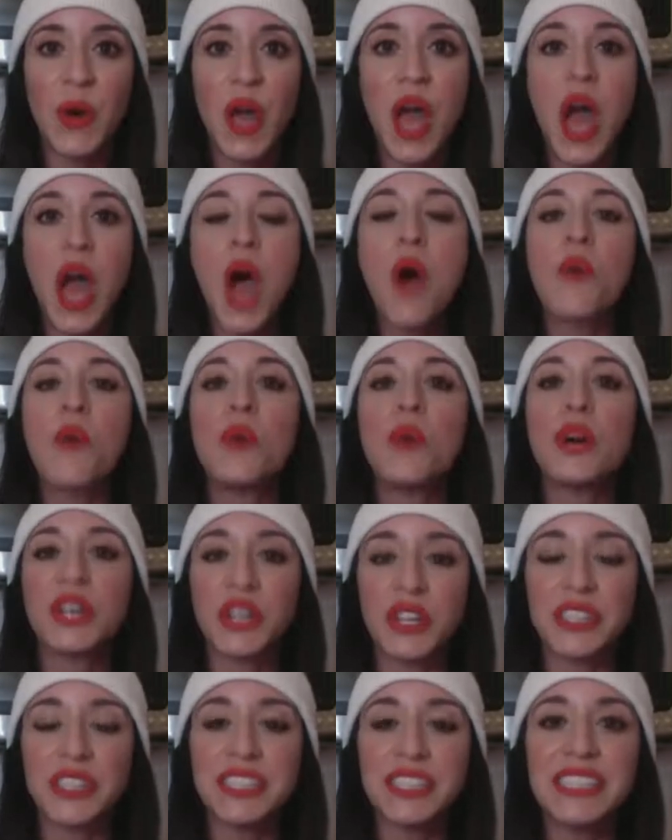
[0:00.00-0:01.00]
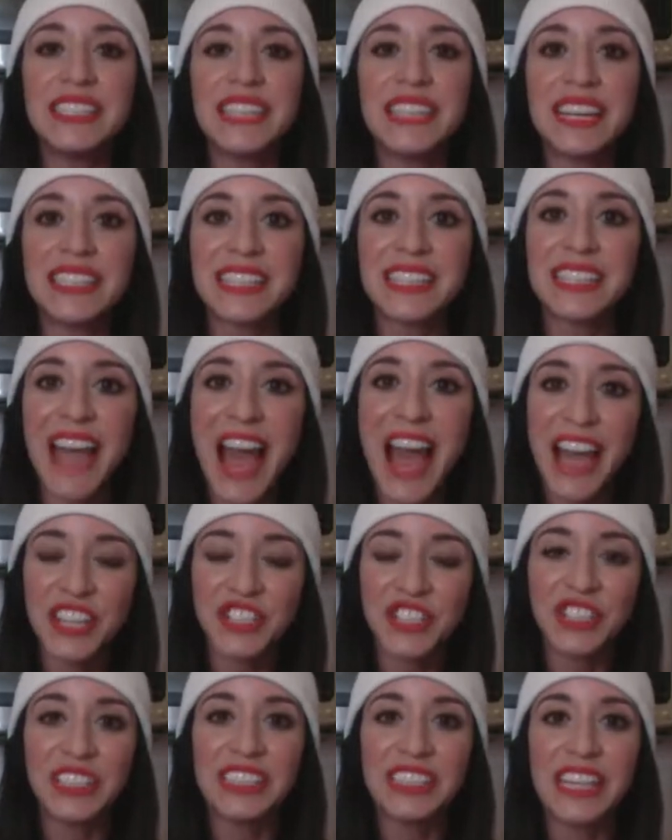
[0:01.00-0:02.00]
what Gerson does is actually
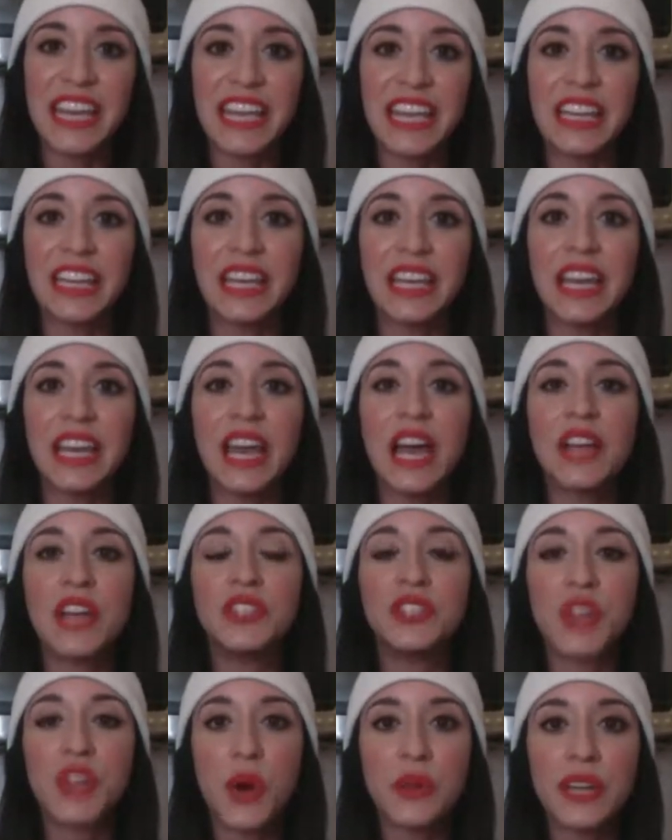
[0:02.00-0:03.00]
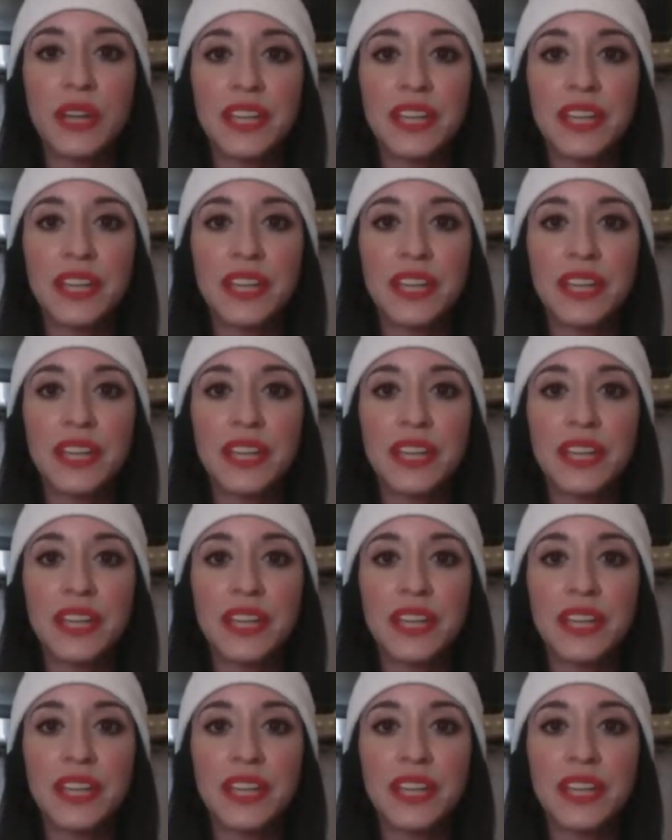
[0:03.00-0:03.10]
take donuts,